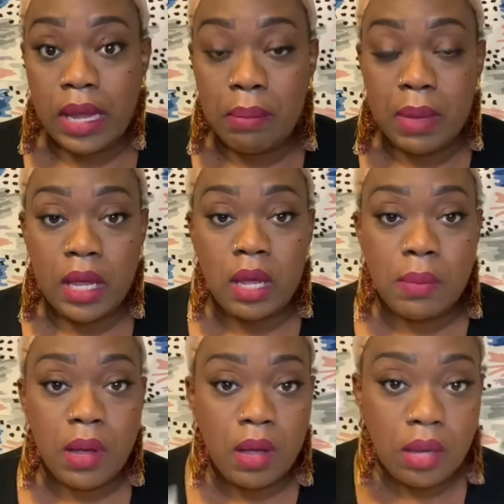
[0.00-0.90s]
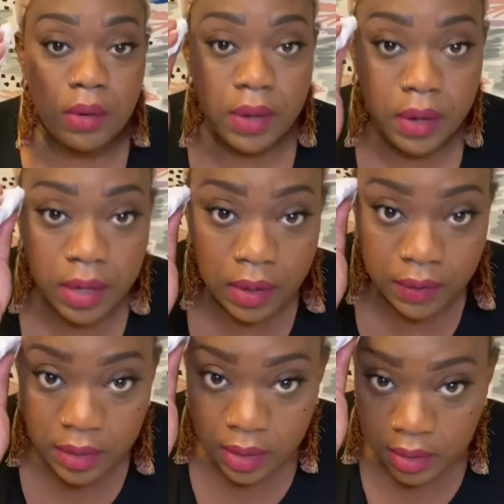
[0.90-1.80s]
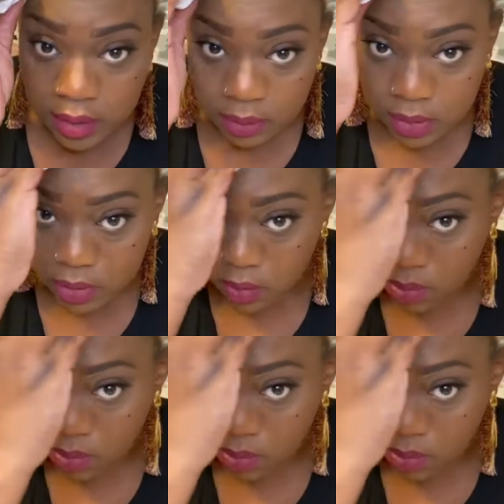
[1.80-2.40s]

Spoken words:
makeup all on here and everything. So I'm just going